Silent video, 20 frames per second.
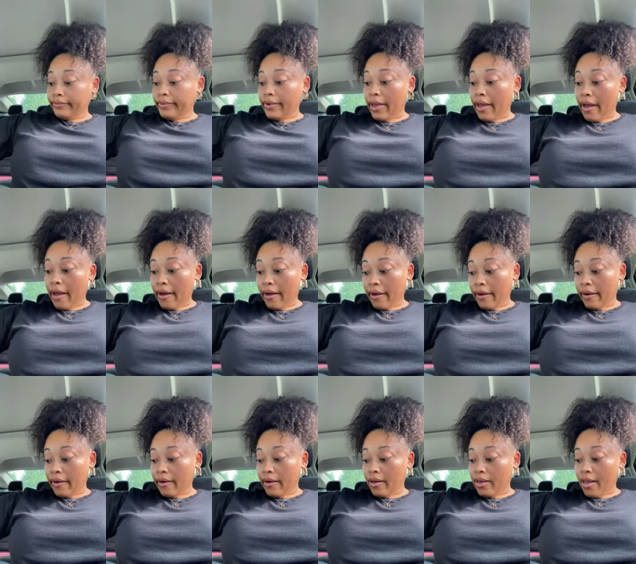Yeah,
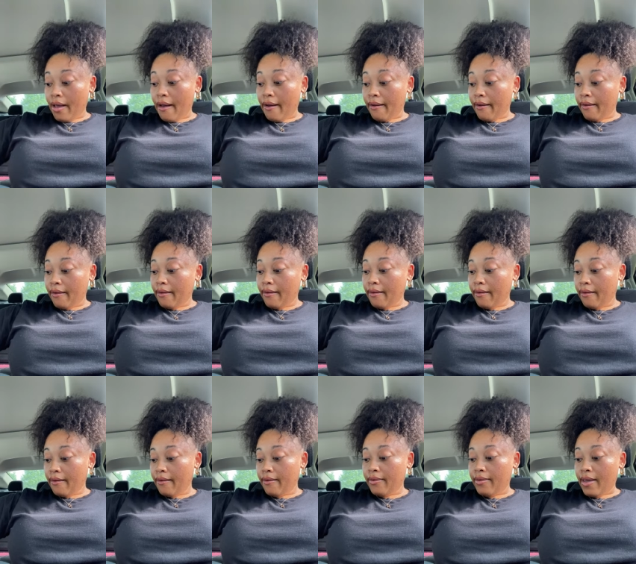yeah,
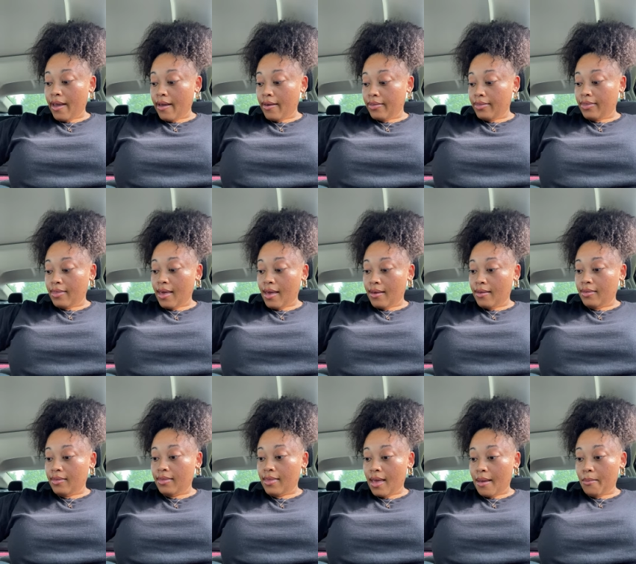yeah. That
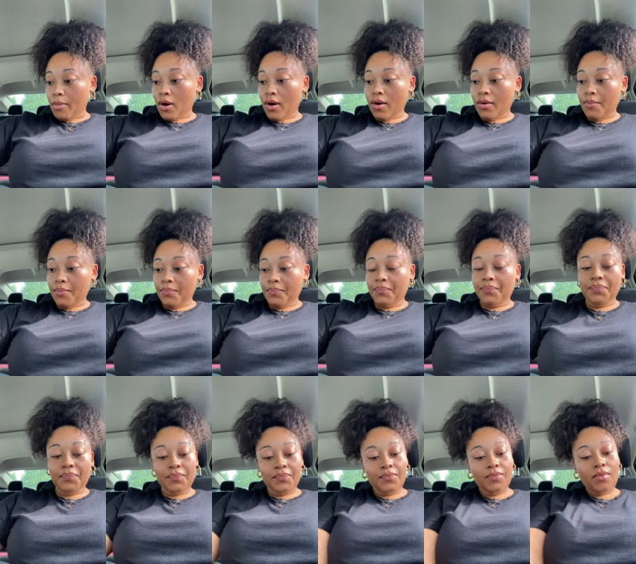that part.
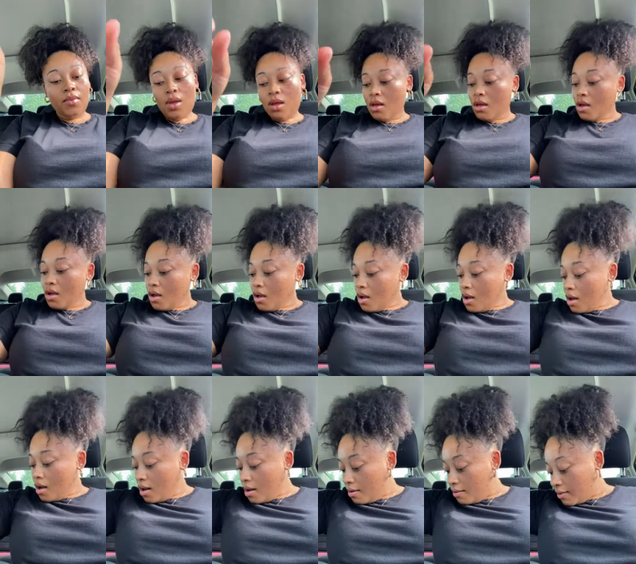
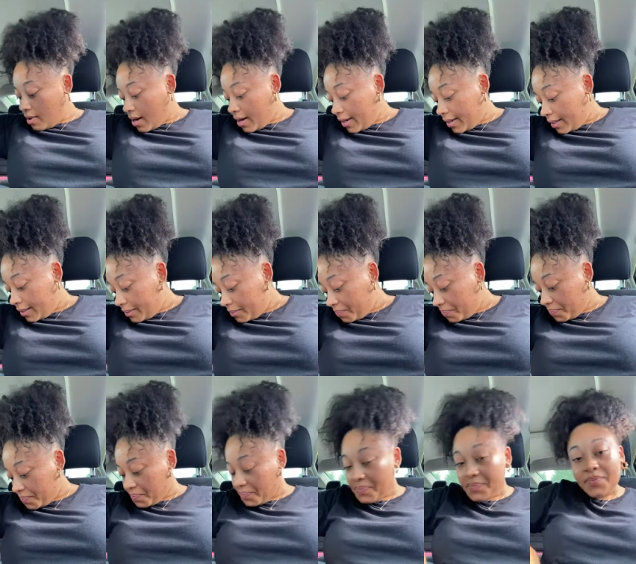All right.
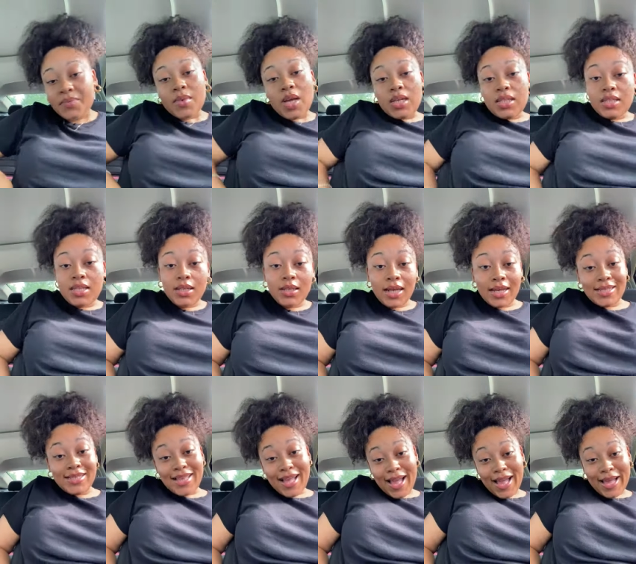Until
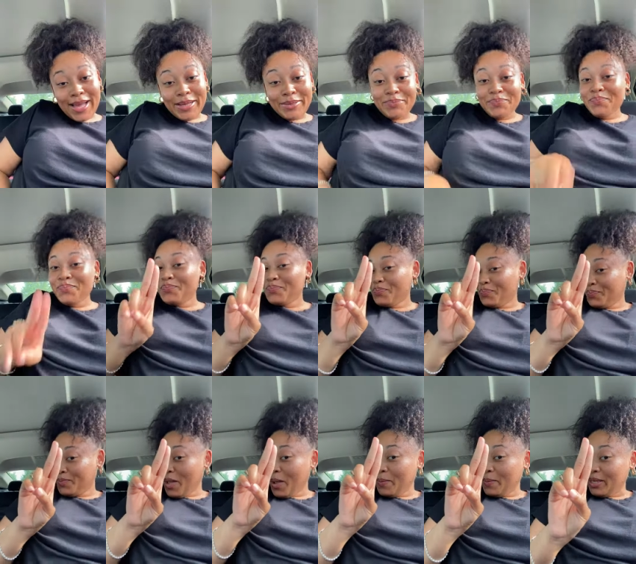next time.
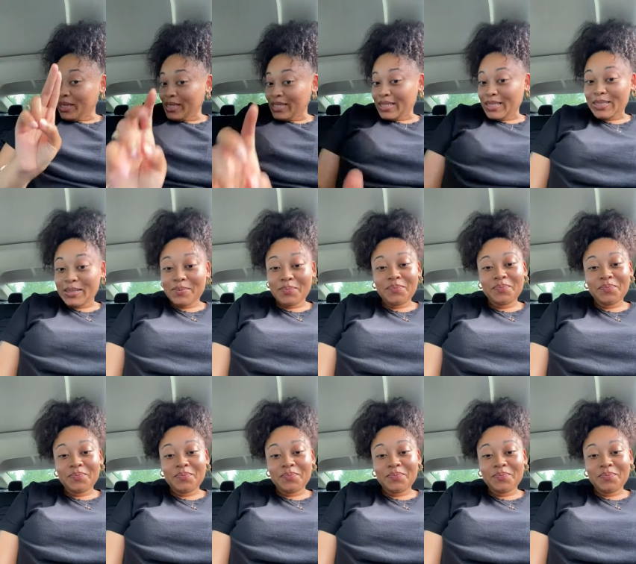Peace.